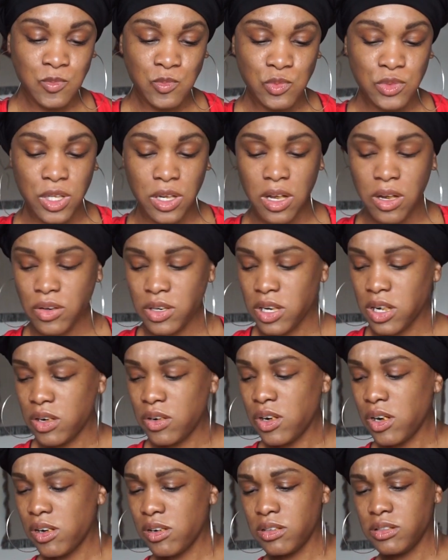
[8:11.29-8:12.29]
to go to
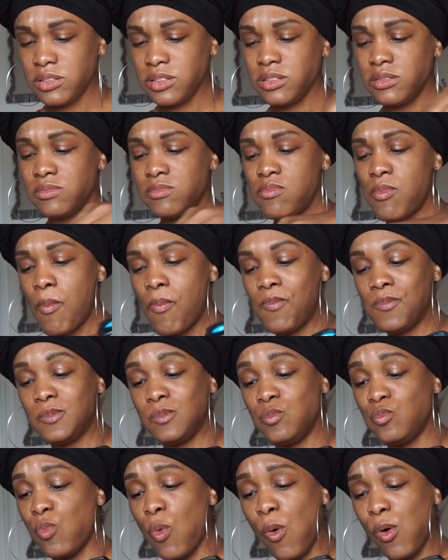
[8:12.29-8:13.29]
Go-Go's
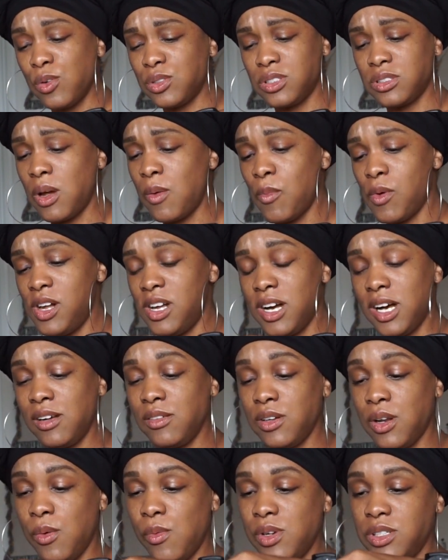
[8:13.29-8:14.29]
or somewhere. I
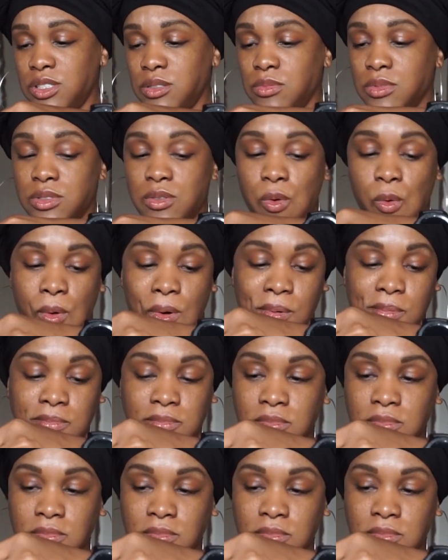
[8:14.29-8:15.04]
don't know where she was going,